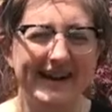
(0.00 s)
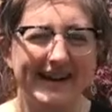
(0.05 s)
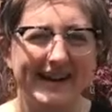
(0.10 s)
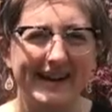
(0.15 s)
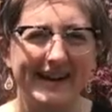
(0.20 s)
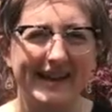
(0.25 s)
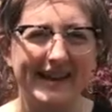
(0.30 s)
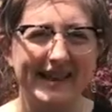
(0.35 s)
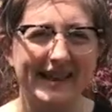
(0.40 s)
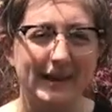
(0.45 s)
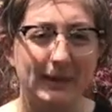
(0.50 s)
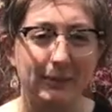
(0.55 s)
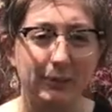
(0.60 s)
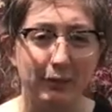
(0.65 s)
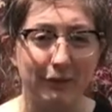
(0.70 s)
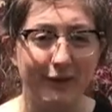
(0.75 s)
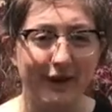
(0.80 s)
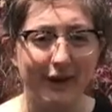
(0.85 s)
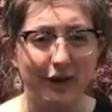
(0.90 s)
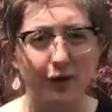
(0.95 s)
It needs to
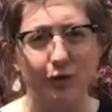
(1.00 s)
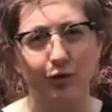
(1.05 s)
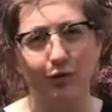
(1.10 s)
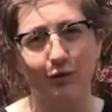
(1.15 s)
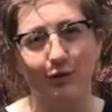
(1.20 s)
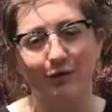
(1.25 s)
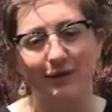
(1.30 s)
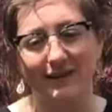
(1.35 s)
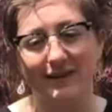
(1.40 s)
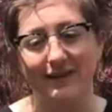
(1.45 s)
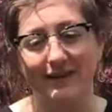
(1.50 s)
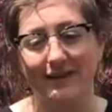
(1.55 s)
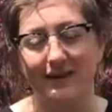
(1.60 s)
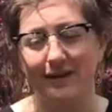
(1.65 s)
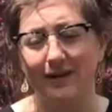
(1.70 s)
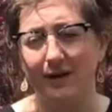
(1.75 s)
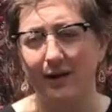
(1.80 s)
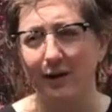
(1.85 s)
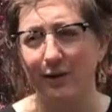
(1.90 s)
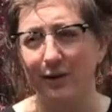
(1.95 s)
break through the seed
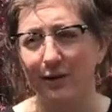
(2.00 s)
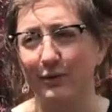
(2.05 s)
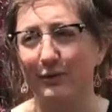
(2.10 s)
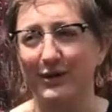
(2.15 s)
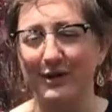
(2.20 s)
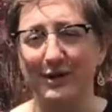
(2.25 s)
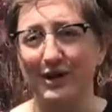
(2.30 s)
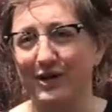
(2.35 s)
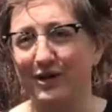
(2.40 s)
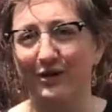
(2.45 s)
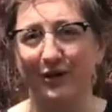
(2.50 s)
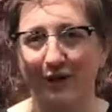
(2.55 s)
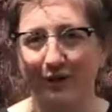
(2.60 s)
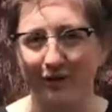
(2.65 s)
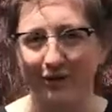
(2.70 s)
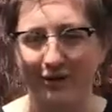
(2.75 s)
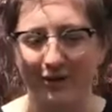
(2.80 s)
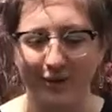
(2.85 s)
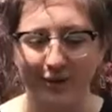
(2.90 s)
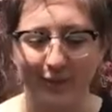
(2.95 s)
coat, which
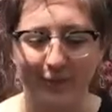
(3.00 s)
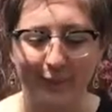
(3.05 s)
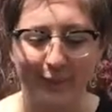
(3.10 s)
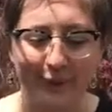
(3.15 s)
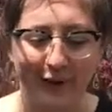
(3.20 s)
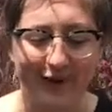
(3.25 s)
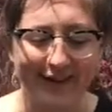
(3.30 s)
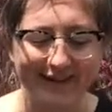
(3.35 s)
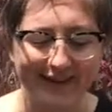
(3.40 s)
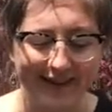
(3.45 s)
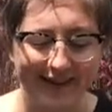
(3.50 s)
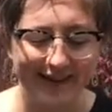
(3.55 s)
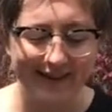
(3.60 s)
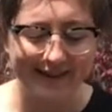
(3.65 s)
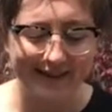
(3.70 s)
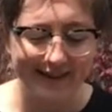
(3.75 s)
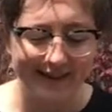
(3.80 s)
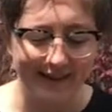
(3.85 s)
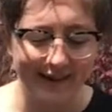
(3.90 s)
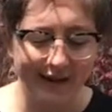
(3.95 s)
starts the whole
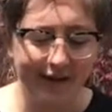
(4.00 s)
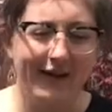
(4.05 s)
process.